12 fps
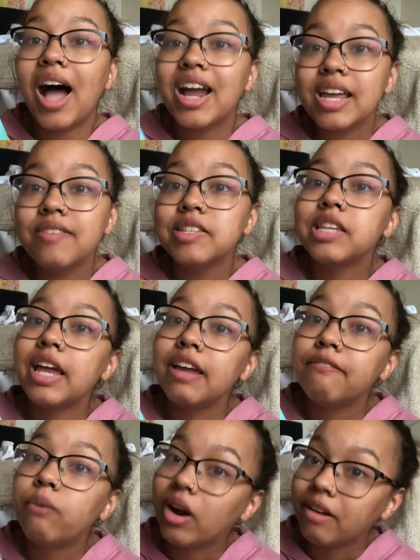I gave this
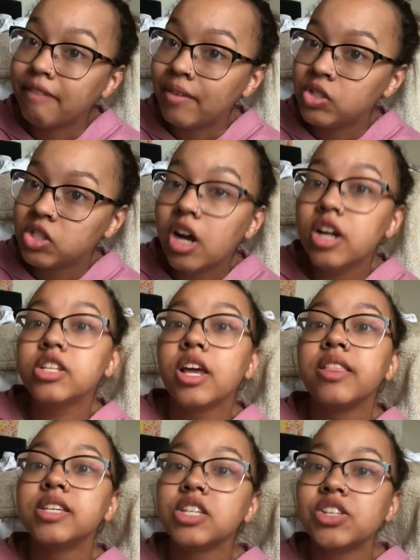a 4 out of 5 stars.
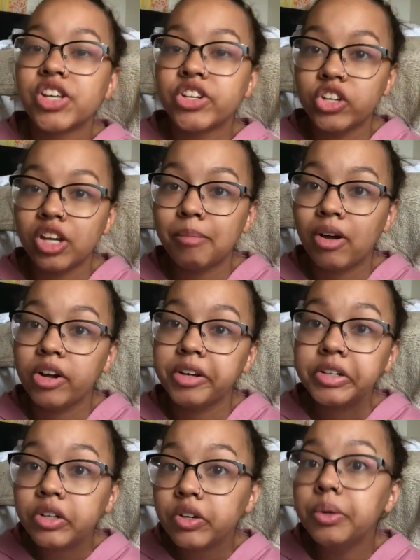This is essentially about
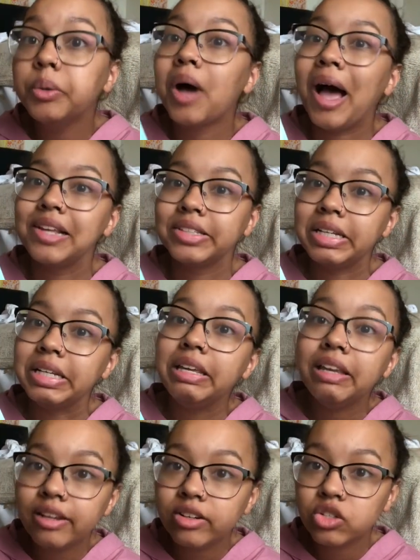a girl who has an
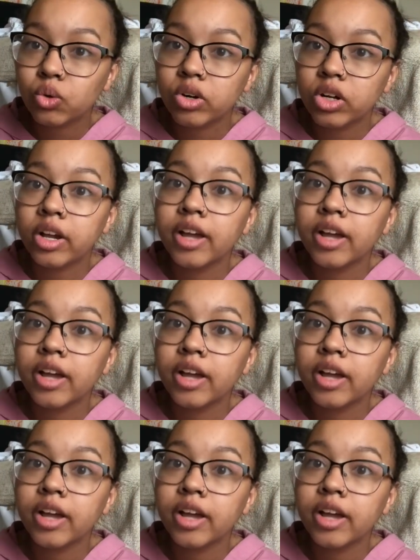eating disorder,